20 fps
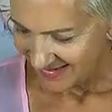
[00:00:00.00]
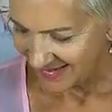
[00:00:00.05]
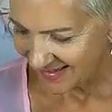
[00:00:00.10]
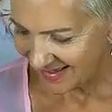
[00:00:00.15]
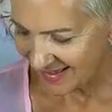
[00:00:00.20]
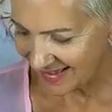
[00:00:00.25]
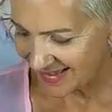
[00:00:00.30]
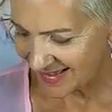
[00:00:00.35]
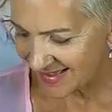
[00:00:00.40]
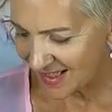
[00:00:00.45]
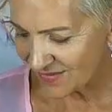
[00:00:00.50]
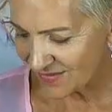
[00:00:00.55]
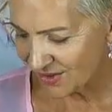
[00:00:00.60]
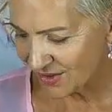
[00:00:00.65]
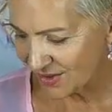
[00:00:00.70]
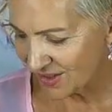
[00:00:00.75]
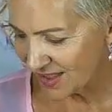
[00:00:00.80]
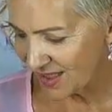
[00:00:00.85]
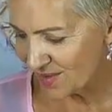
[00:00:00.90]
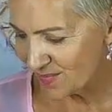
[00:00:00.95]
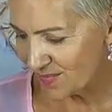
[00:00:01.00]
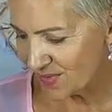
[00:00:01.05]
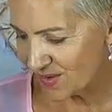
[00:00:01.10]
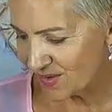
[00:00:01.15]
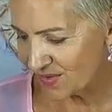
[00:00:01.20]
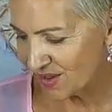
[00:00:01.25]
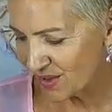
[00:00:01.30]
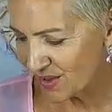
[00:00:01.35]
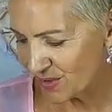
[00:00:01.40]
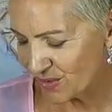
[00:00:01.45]
Let's have a look at your
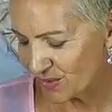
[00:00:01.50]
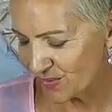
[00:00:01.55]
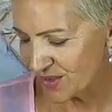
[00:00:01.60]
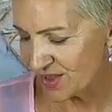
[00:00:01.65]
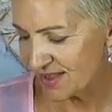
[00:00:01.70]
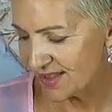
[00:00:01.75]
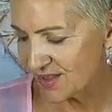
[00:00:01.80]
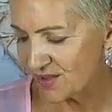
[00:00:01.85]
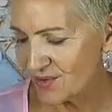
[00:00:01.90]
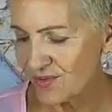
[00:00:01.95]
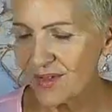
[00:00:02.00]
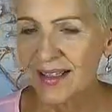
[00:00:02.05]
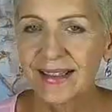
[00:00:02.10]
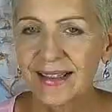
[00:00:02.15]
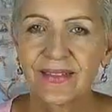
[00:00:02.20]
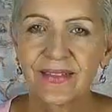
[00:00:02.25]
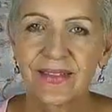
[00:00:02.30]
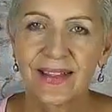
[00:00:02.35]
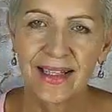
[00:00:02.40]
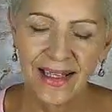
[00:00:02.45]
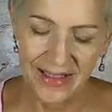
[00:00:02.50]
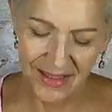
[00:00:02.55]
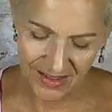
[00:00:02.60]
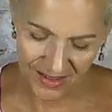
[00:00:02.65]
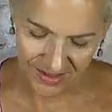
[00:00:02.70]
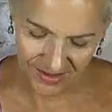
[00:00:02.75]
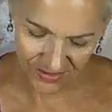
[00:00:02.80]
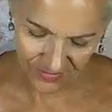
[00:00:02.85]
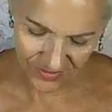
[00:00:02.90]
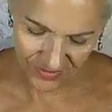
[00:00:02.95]
miracle, which is directly related
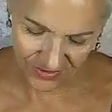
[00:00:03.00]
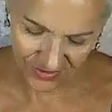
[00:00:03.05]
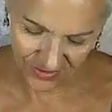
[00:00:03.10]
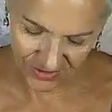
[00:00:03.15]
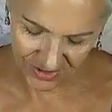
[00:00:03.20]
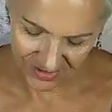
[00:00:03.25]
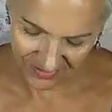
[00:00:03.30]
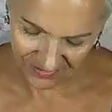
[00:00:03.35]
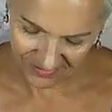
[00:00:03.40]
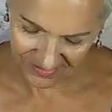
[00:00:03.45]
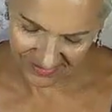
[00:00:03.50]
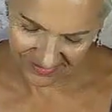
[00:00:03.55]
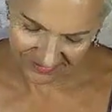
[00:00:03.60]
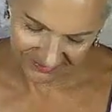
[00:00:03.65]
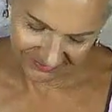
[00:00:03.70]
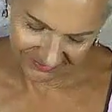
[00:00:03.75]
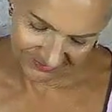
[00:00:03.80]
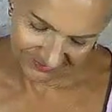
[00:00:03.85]
to the root chakra.